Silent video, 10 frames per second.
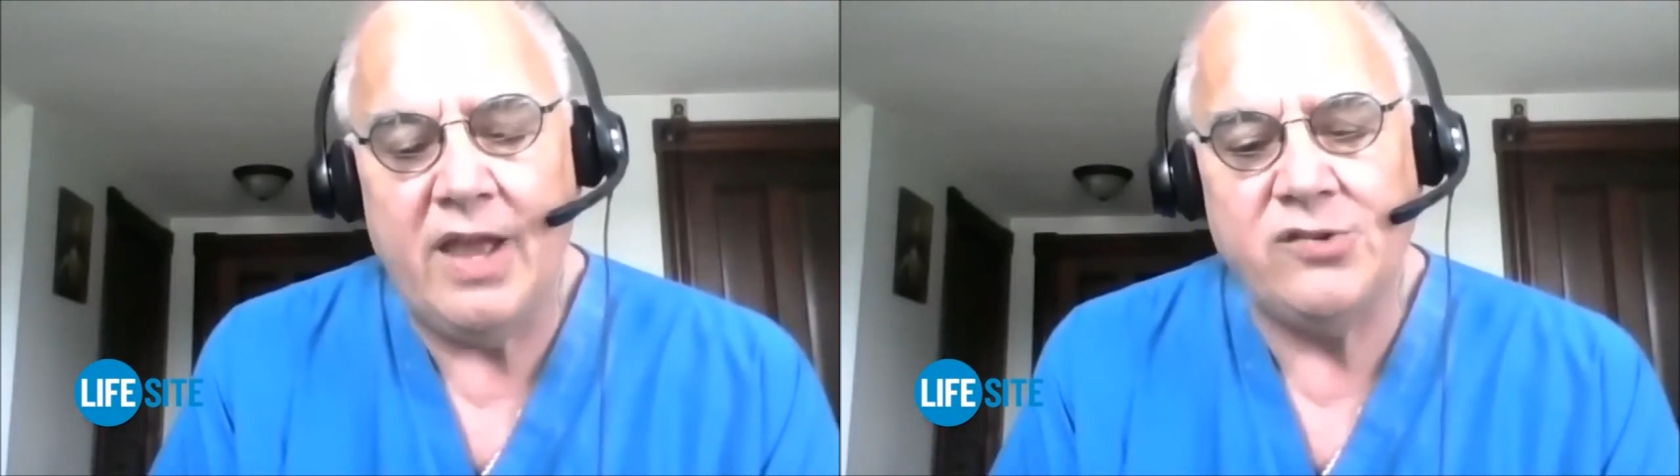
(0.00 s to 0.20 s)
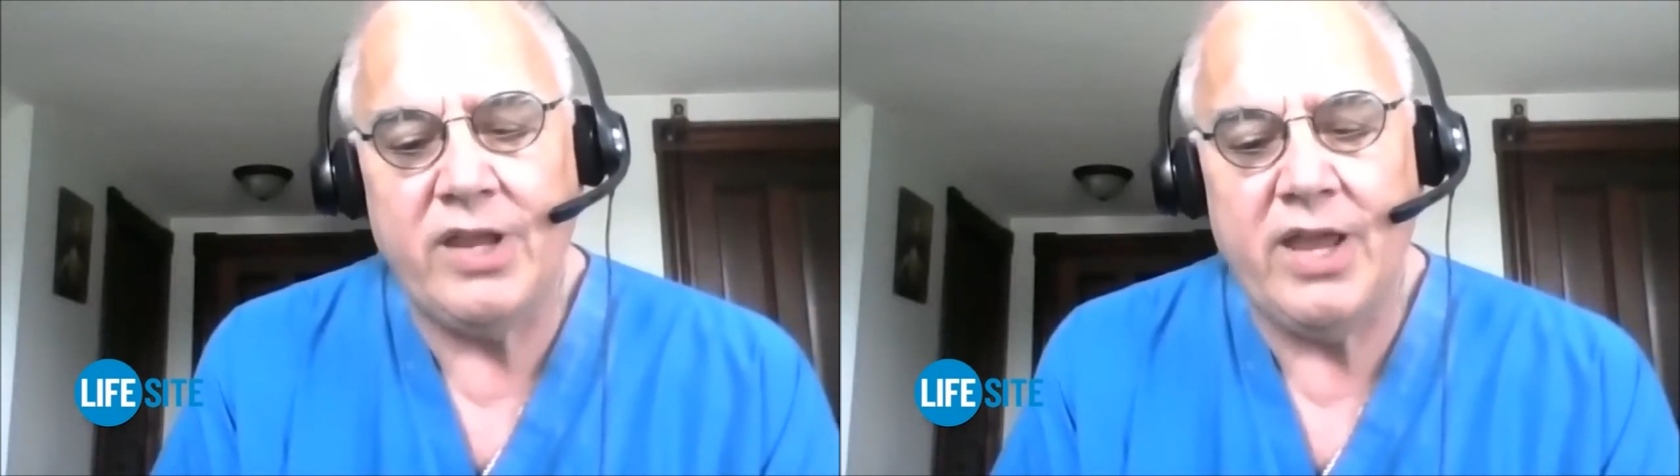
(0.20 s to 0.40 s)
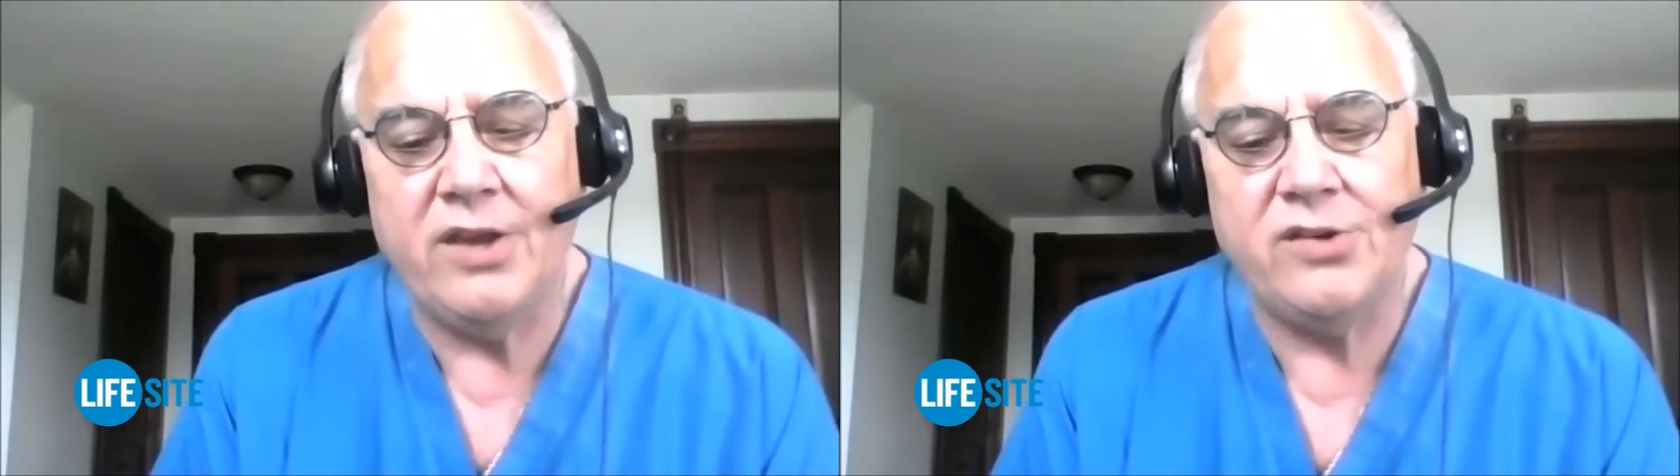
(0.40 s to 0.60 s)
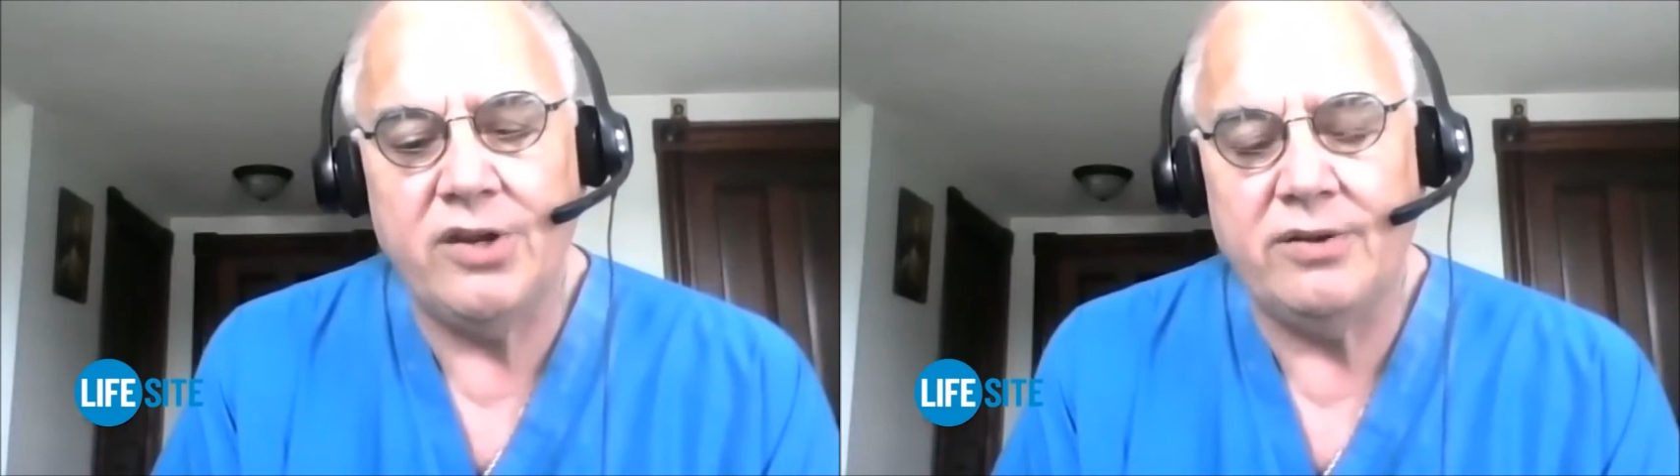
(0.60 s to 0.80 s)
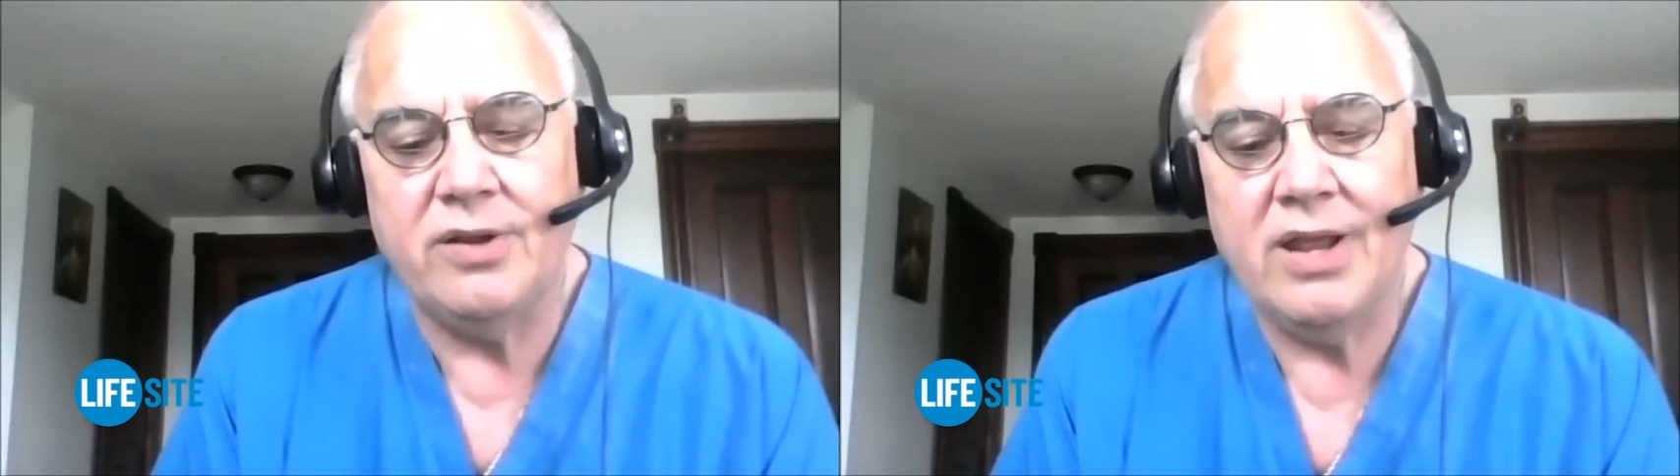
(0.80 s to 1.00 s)

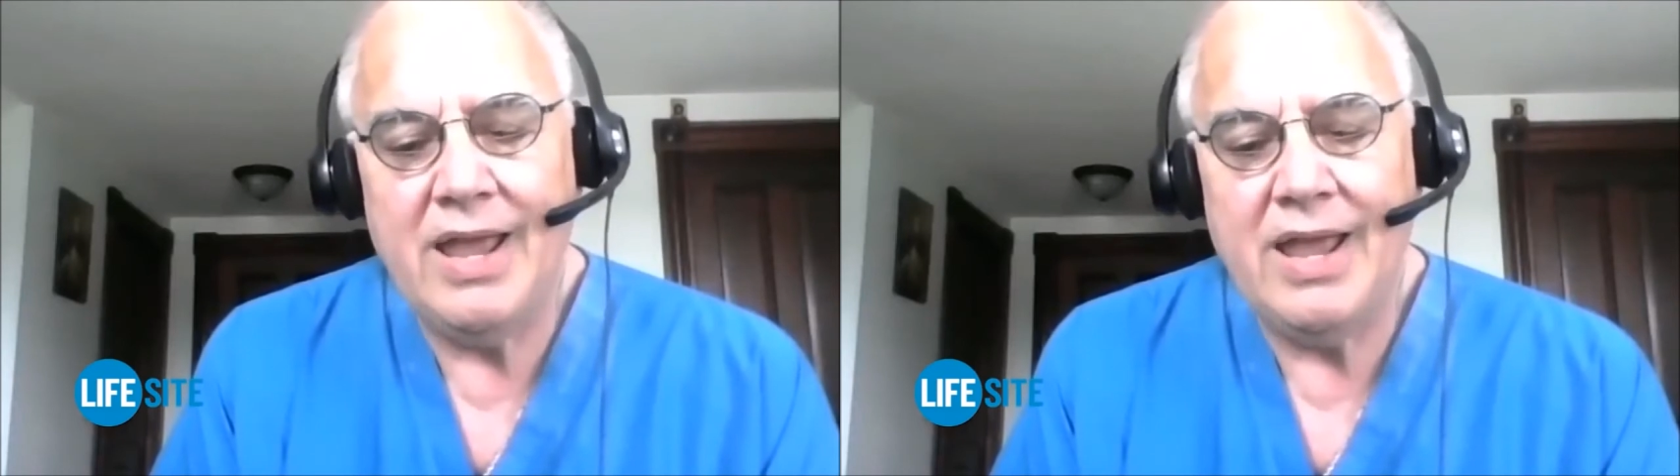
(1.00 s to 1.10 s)
education,